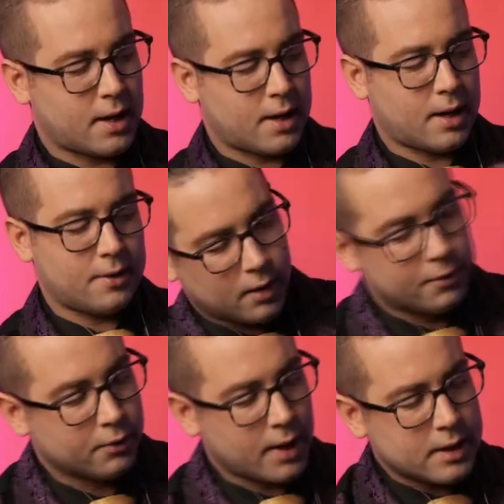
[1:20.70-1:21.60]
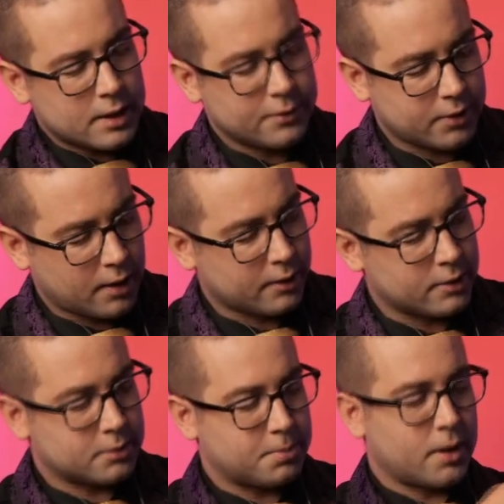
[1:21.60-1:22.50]
I have a variety of
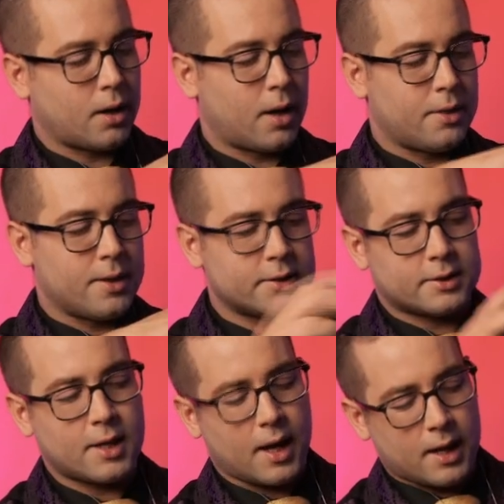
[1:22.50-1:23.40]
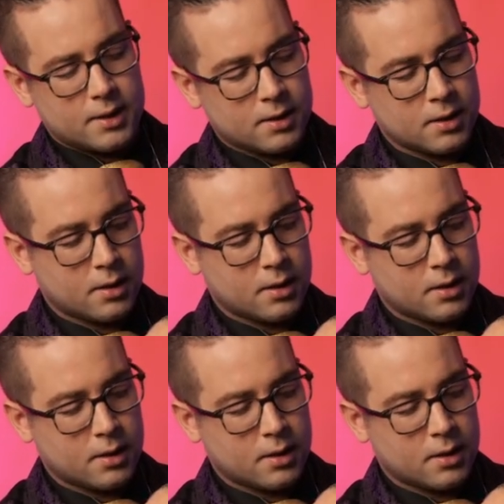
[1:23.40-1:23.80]
colors, but on this side,